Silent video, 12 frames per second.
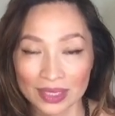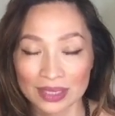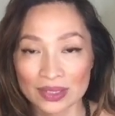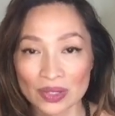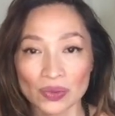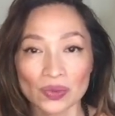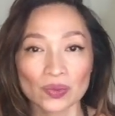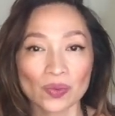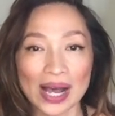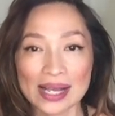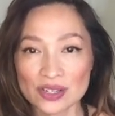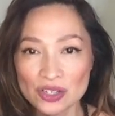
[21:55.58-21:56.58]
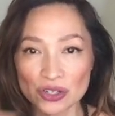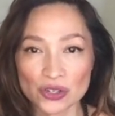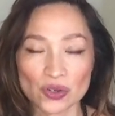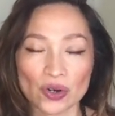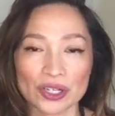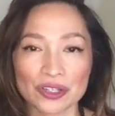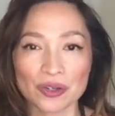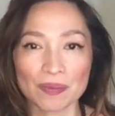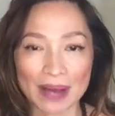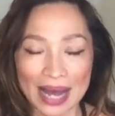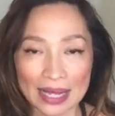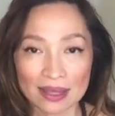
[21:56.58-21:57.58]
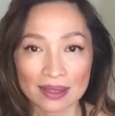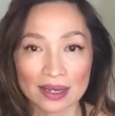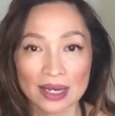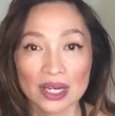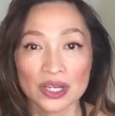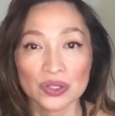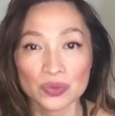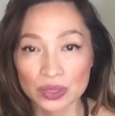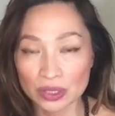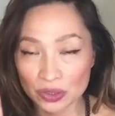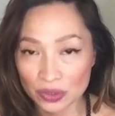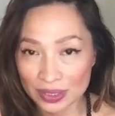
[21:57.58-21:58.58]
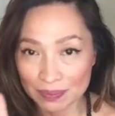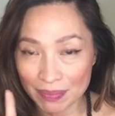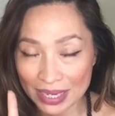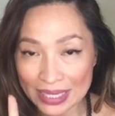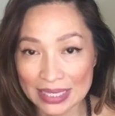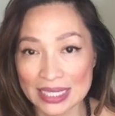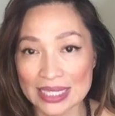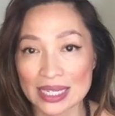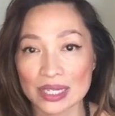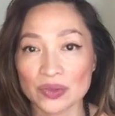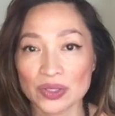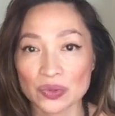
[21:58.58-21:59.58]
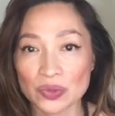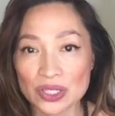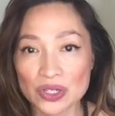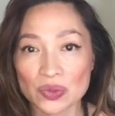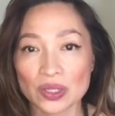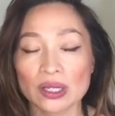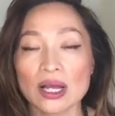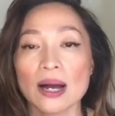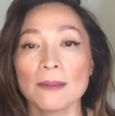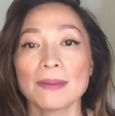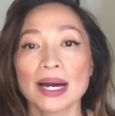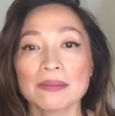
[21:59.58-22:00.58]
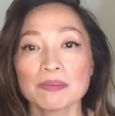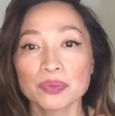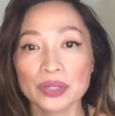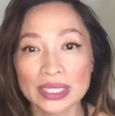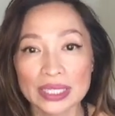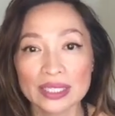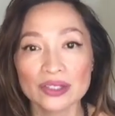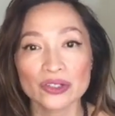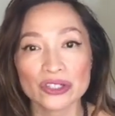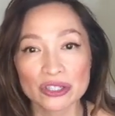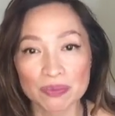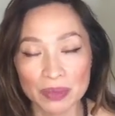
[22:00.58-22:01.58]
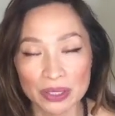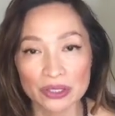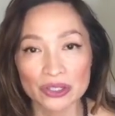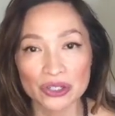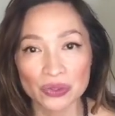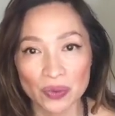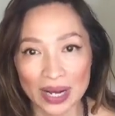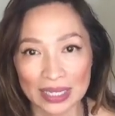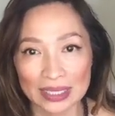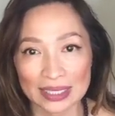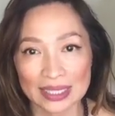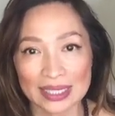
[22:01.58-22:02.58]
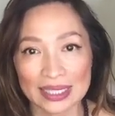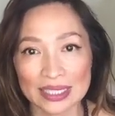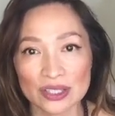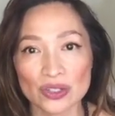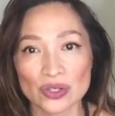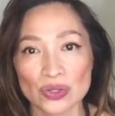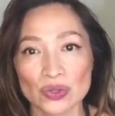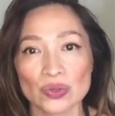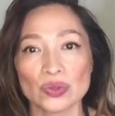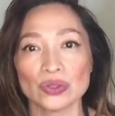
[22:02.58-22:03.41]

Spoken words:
So as you're drawing your bath, you would make it a sacred ritual by bringing your spirituality into